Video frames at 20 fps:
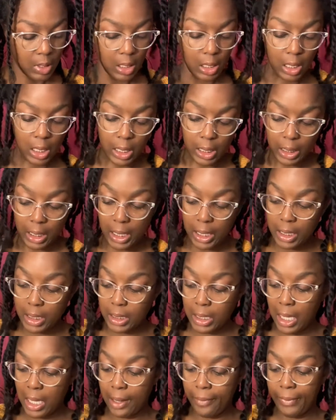and I can't
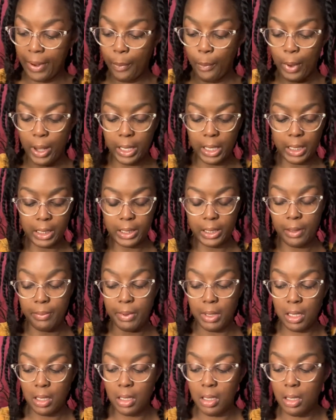decide if I want it to
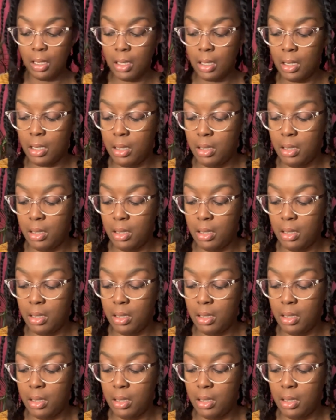be